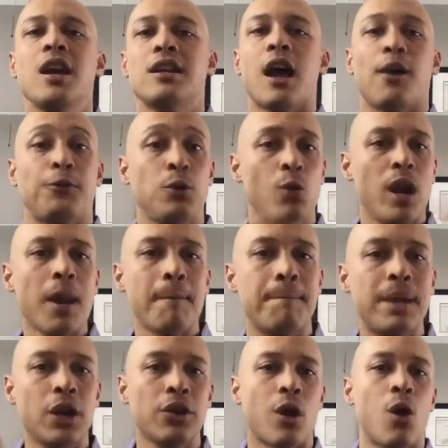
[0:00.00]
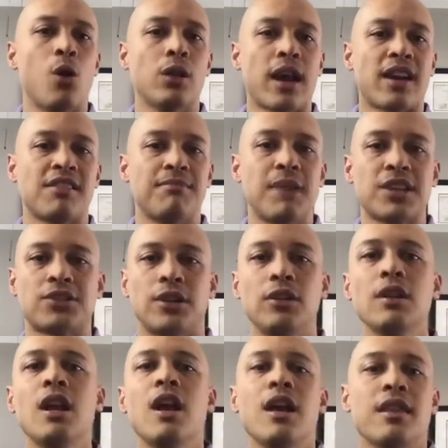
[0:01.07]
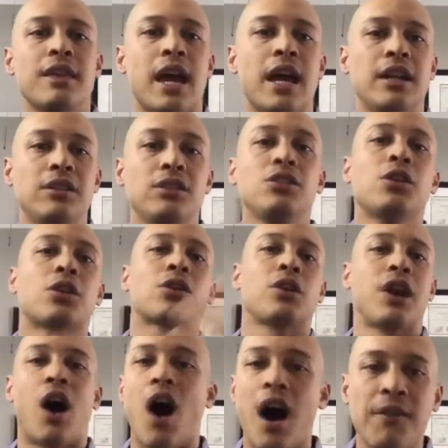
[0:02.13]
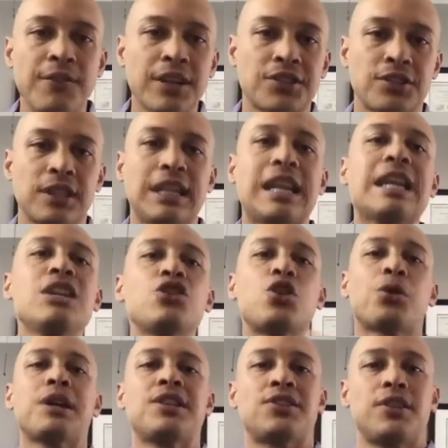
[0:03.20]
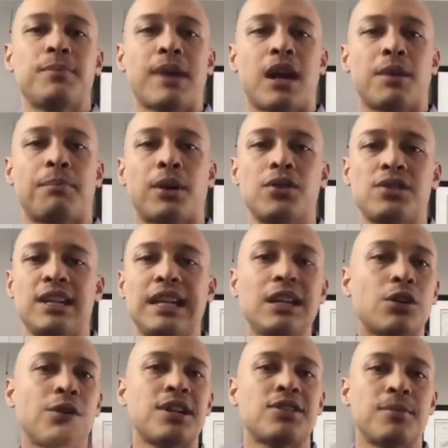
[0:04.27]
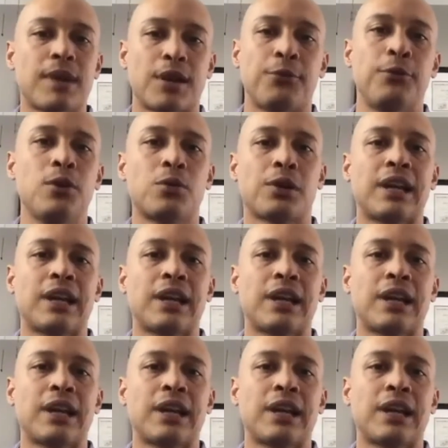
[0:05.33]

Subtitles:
Now, if you want to build a whole lot of muscle, then you're going to obviously increase the amount of protein, increase the amount of food.